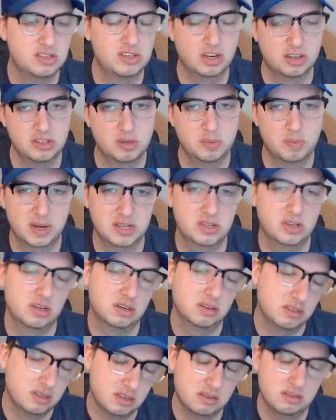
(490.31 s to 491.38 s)
Dungeon
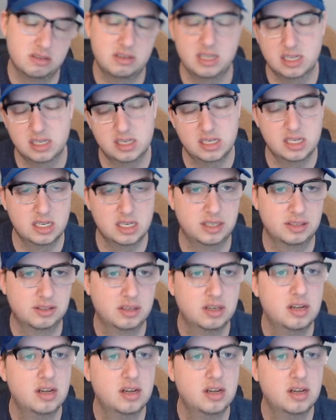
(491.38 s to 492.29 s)
master, D&D.